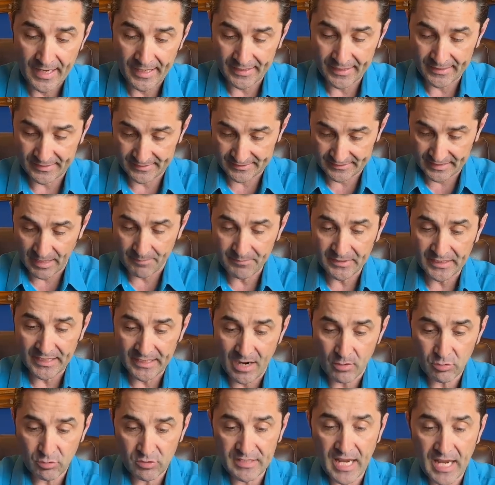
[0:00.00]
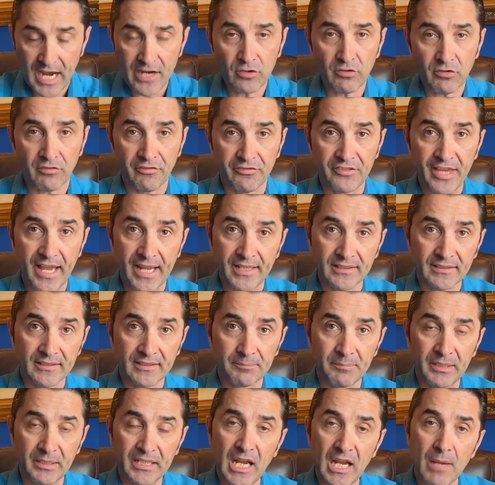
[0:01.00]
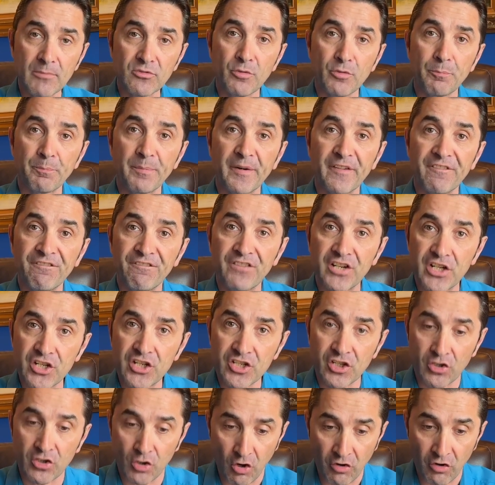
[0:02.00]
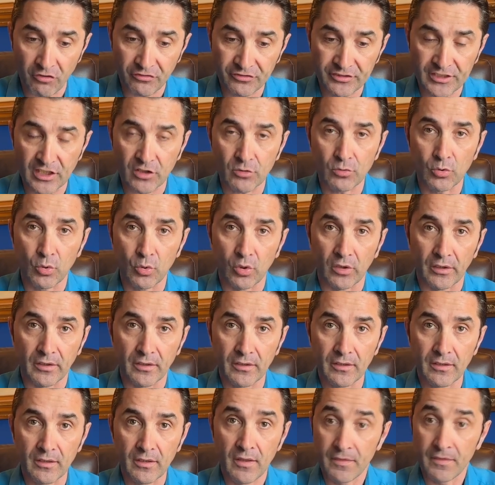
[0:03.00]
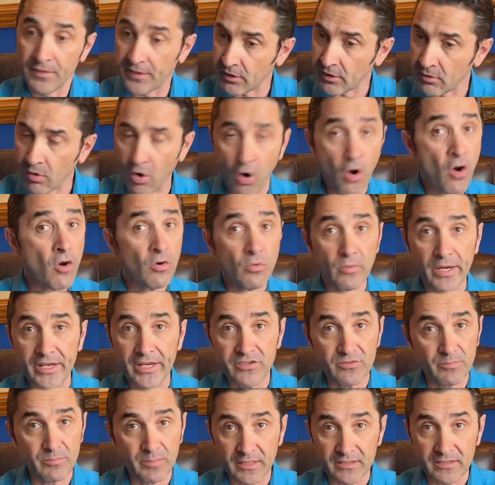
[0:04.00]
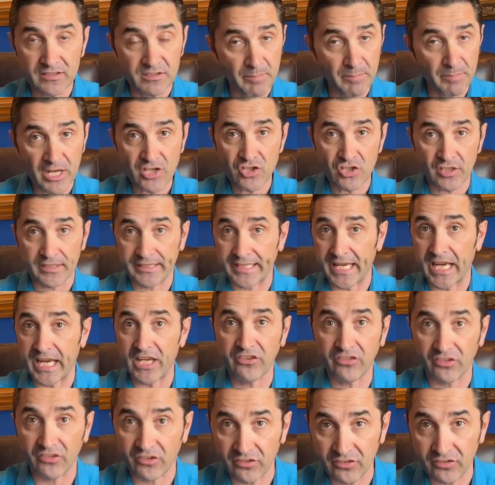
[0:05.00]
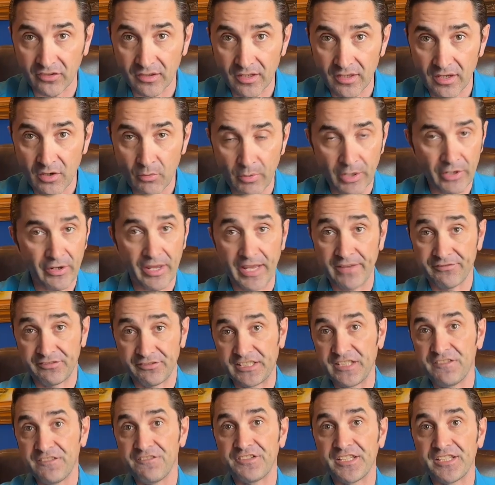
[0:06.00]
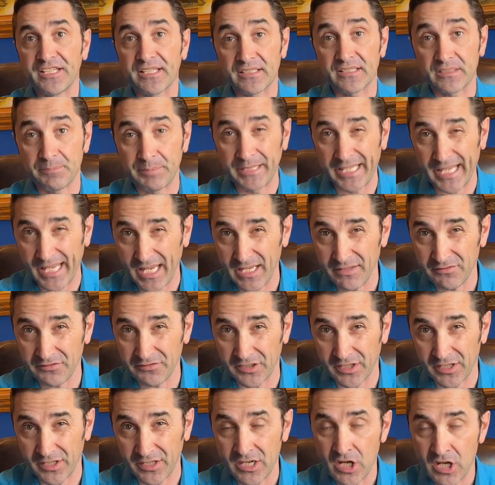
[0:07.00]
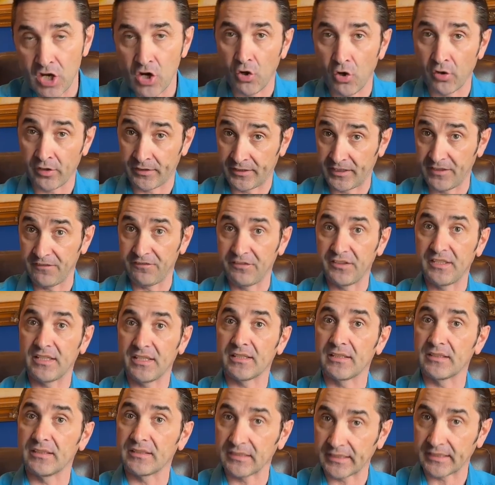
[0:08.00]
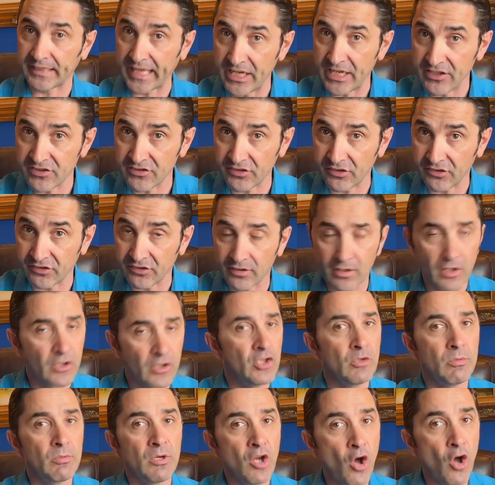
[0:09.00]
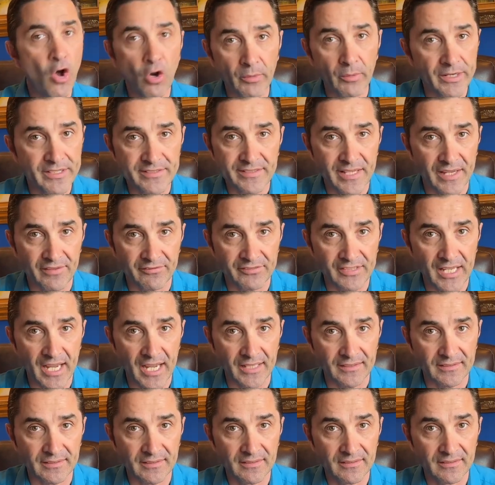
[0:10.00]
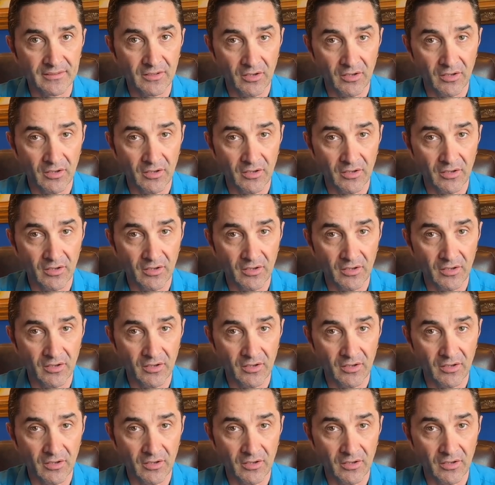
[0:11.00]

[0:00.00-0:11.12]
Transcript: and something outside of that becomes a perversion of the rule. There will always be special cases where you have deviant behavior or deviant cases, you will always have that